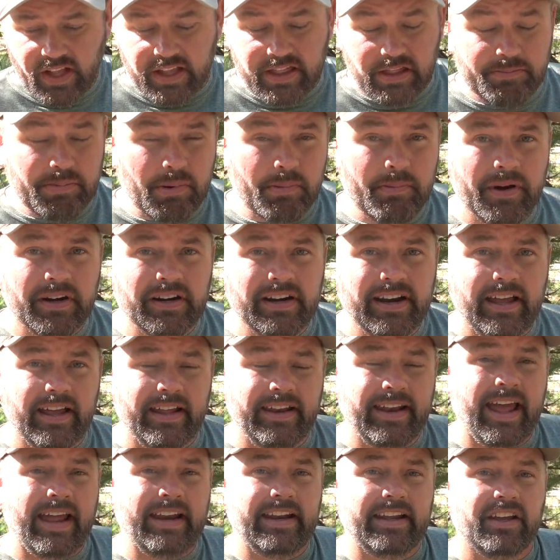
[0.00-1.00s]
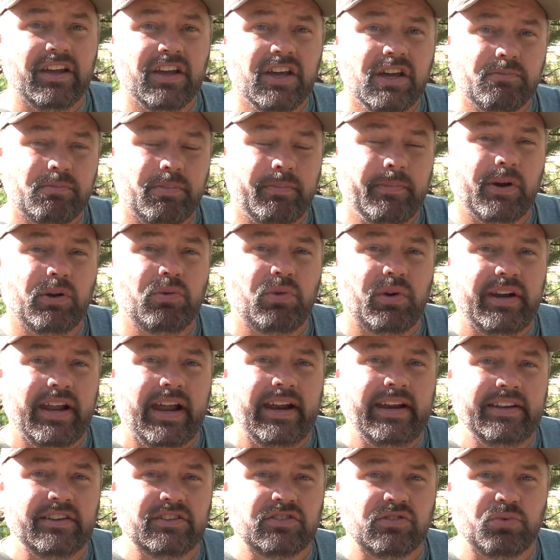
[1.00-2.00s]
The Premier net netting, Premier One
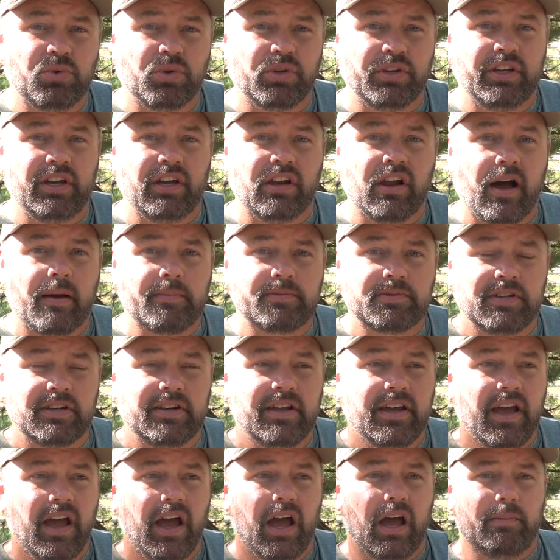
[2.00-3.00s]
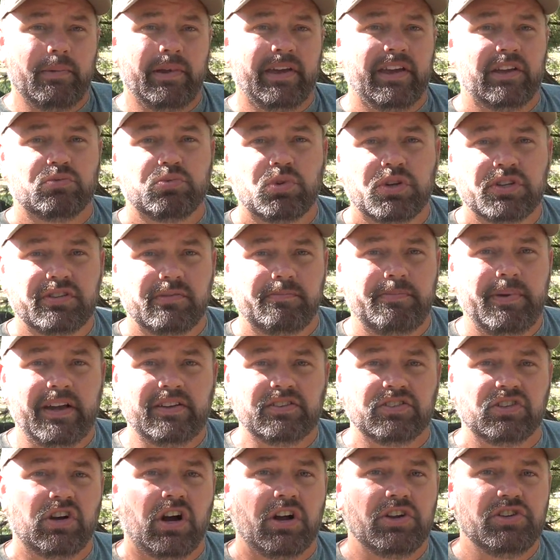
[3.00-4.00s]
netting is a really good option um, because once the
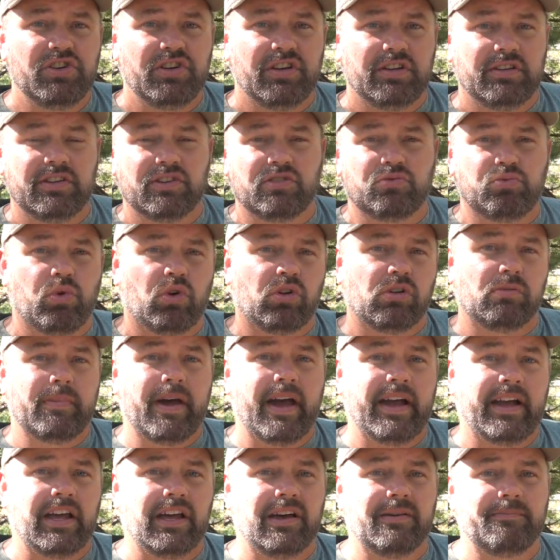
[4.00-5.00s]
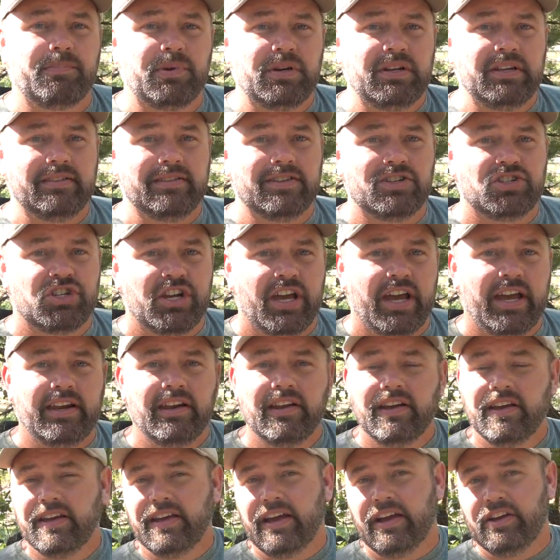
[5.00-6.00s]
pigs are gone, you can just roll it back up, put it in the shed,
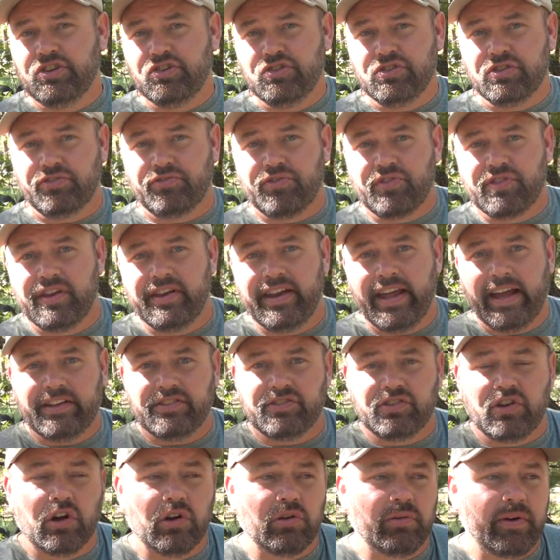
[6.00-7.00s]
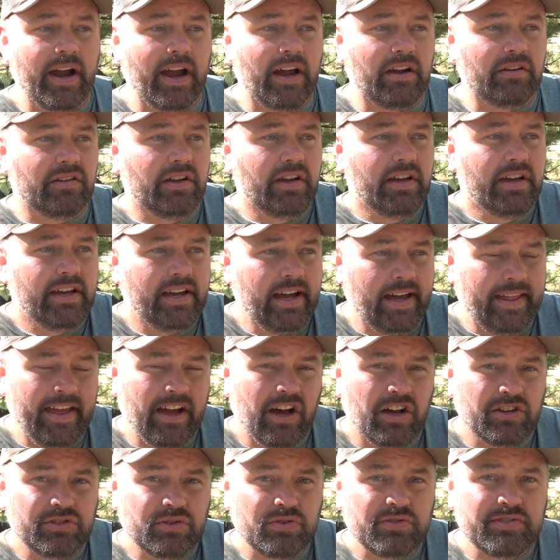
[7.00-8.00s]
and use it for the next go around. And they
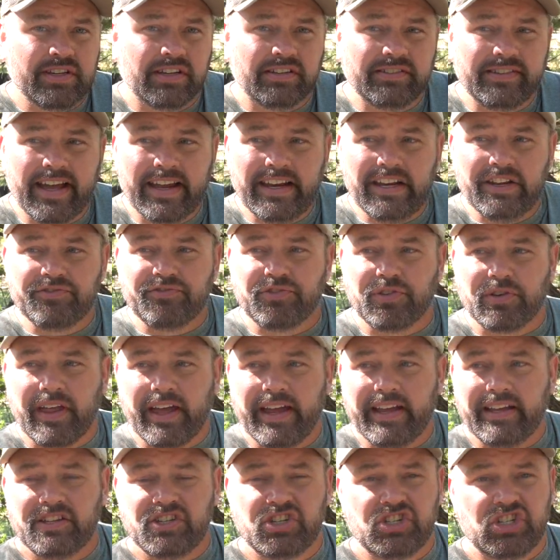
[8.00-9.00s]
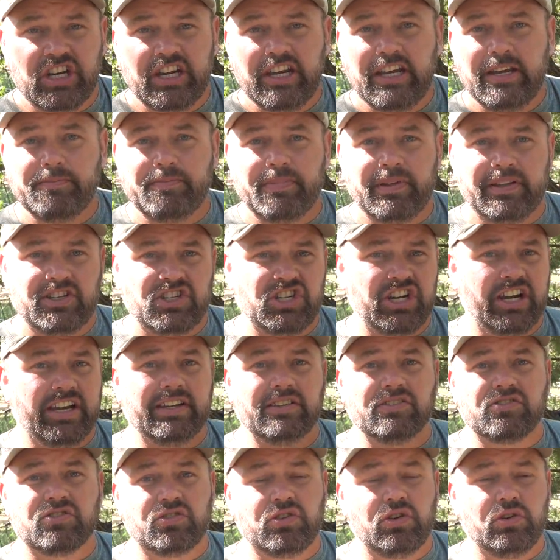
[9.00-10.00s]
also sell netting for like sheep and
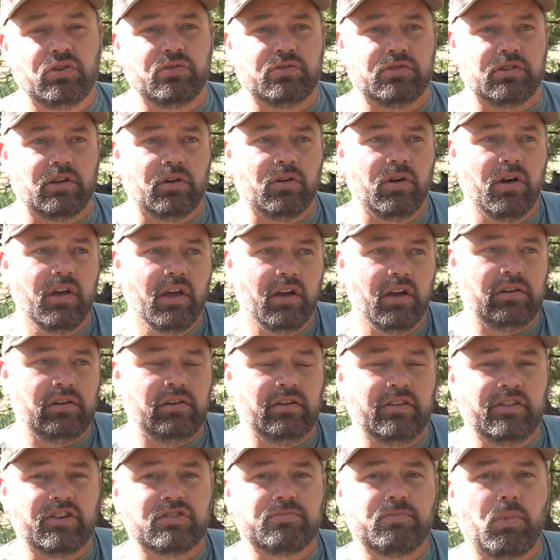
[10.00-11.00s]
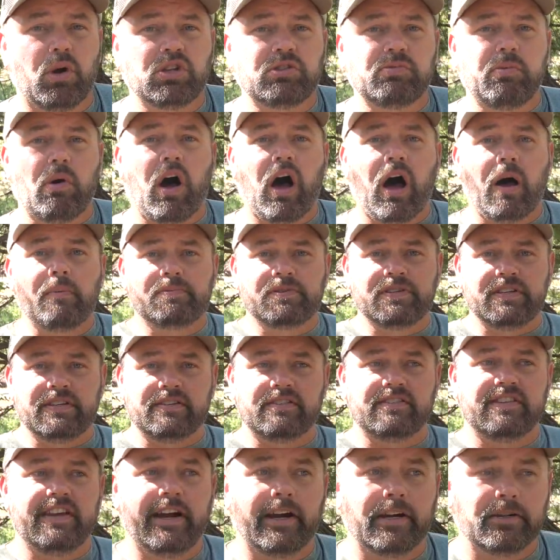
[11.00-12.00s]
chickens too, so there's multiple
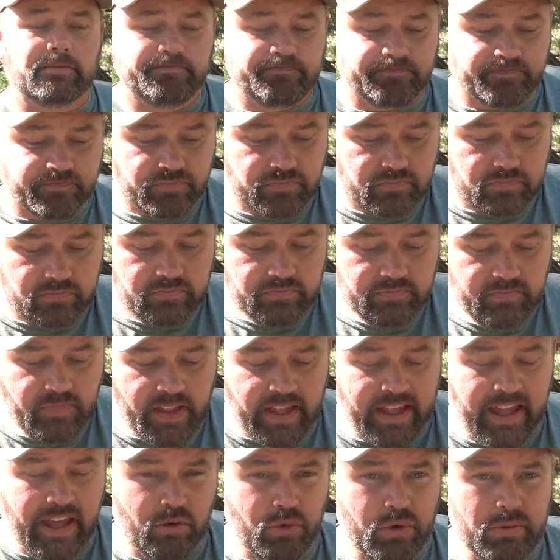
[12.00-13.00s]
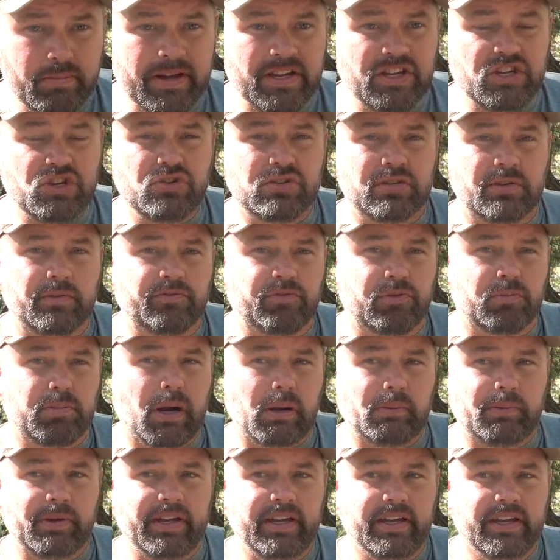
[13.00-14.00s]
options there. Yeah, we've been using it for
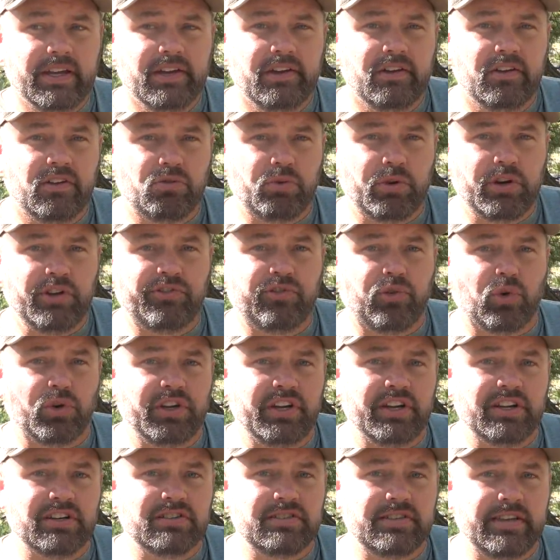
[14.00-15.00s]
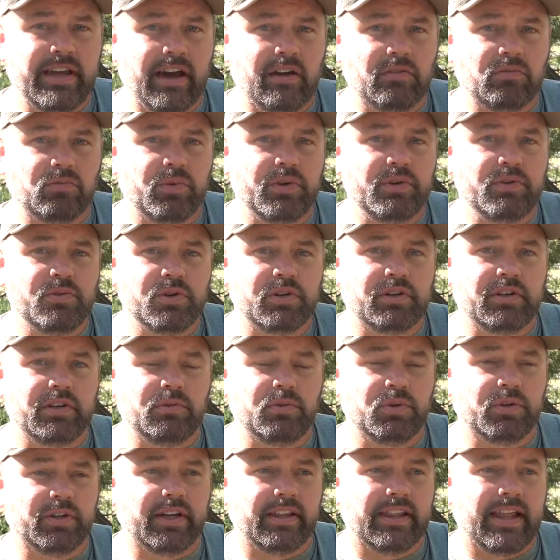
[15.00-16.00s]
probably three to four years now, and we really,
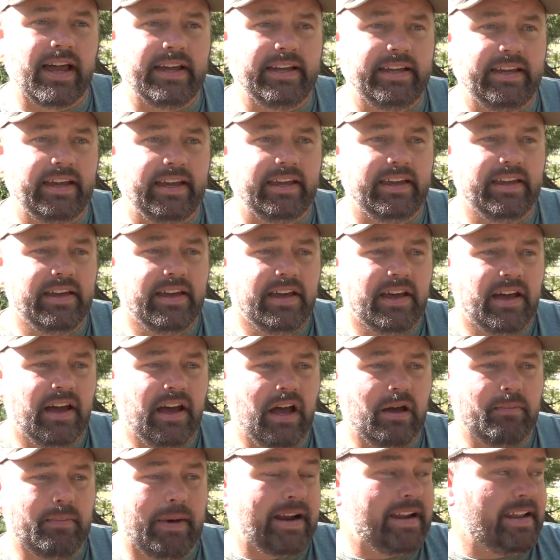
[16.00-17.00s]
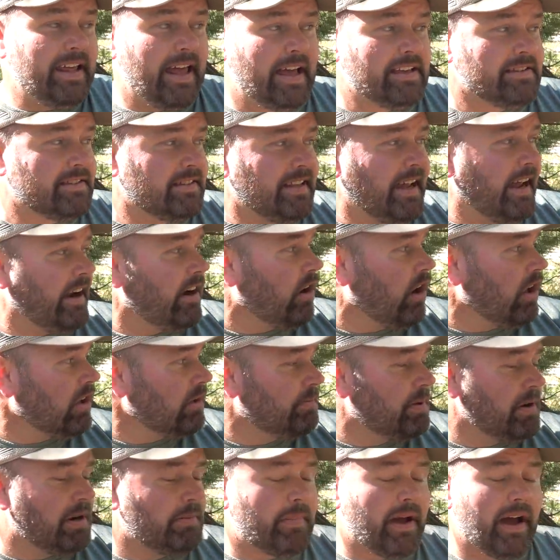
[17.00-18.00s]
really like it. Um, I didn't hesitate at all
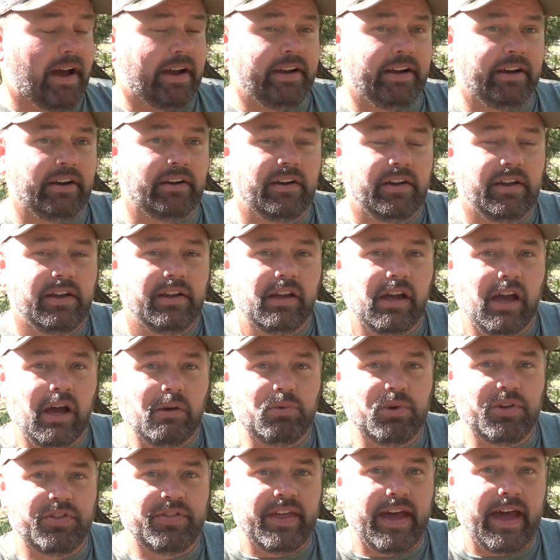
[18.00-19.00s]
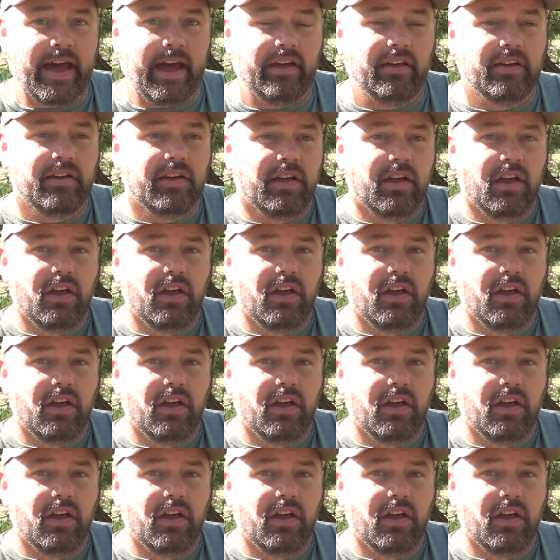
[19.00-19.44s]
to put them out here um, with that.